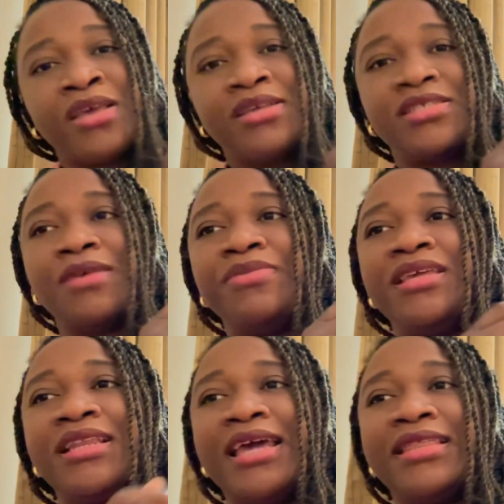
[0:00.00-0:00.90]

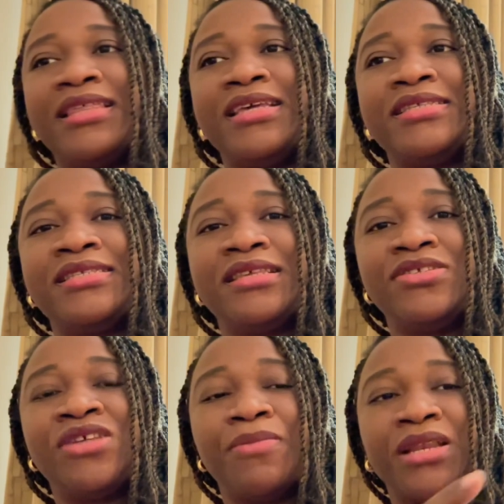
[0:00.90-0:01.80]
something like this.
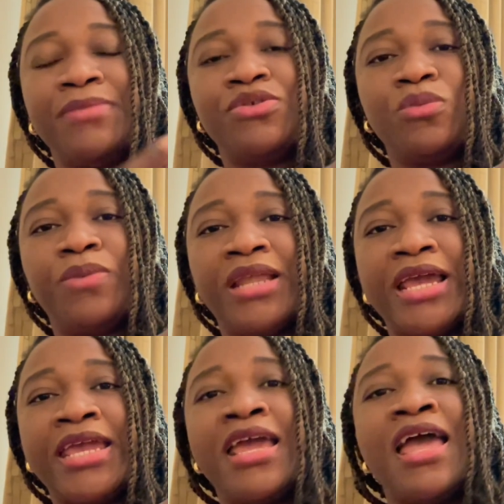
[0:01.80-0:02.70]
Some clips will
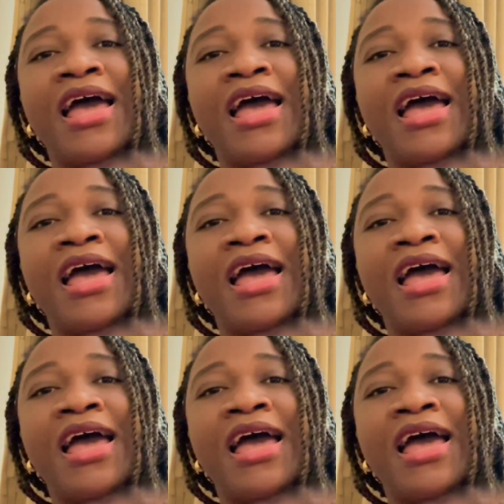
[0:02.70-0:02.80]
play,